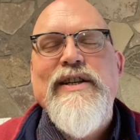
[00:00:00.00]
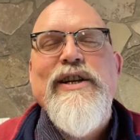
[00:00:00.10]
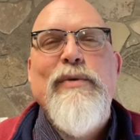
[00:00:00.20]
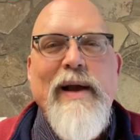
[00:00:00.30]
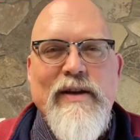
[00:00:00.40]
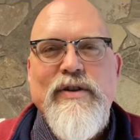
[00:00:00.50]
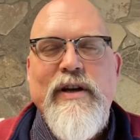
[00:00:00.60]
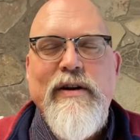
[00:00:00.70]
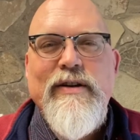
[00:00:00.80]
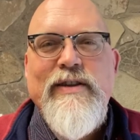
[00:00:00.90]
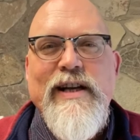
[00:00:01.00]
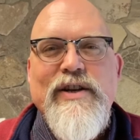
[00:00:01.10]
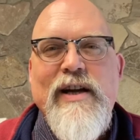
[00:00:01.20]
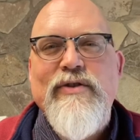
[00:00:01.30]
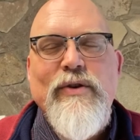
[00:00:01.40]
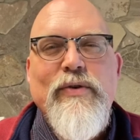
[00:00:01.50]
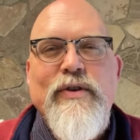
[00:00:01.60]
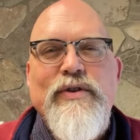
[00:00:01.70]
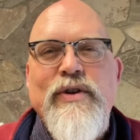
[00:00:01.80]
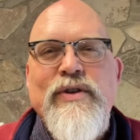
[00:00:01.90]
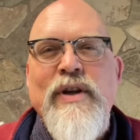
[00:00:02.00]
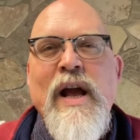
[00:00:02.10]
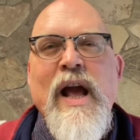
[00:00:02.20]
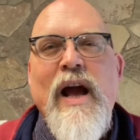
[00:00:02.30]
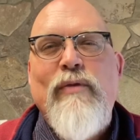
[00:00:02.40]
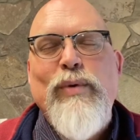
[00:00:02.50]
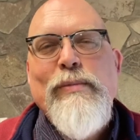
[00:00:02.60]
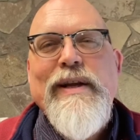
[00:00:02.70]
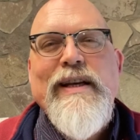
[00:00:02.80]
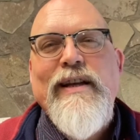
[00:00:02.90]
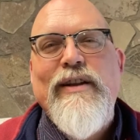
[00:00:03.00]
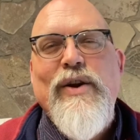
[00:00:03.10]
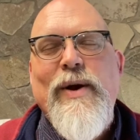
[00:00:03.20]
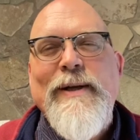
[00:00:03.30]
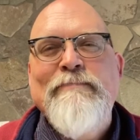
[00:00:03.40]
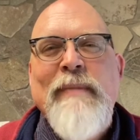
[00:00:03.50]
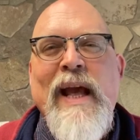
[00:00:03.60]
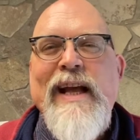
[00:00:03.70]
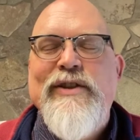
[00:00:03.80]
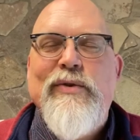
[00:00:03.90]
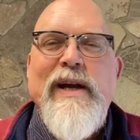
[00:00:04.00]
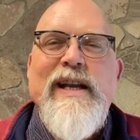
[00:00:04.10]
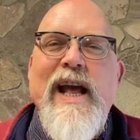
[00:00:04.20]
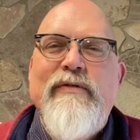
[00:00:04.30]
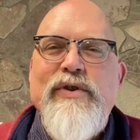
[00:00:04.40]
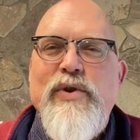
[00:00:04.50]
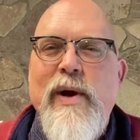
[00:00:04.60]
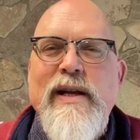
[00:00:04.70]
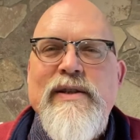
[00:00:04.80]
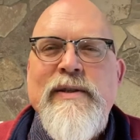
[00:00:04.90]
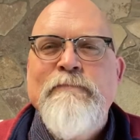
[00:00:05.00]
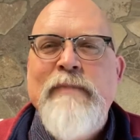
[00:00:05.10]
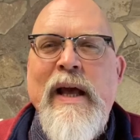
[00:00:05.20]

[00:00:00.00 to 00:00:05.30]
Senior Pastor here at St. John's Lutheran Church of Bloomington, Illinois. It's great to have you join us.